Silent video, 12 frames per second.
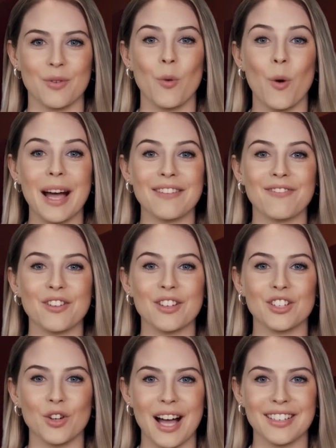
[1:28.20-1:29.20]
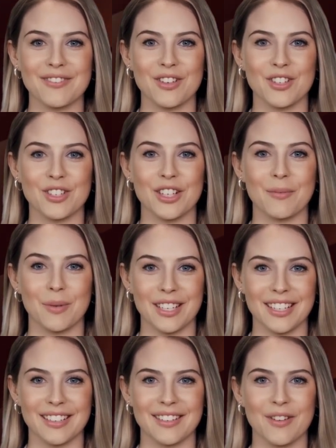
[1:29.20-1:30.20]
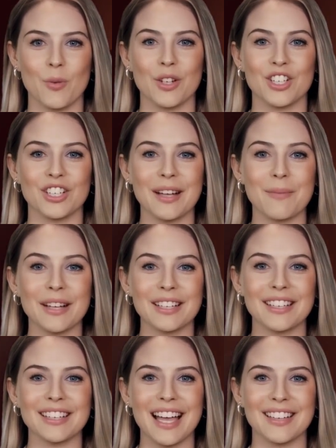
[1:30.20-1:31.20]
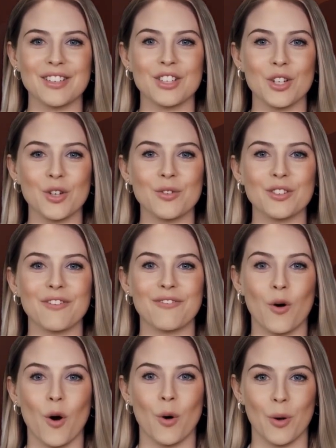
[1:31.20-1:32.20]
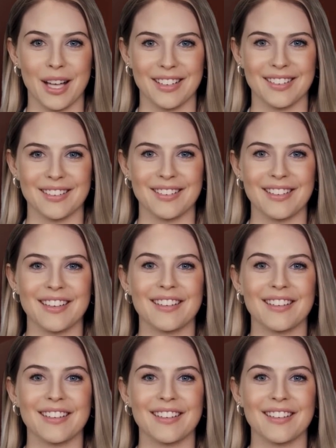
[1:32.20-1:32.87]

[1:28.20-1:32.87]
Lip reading: Wait for the transfer to complete, which typically takes 2 to 4 weeks.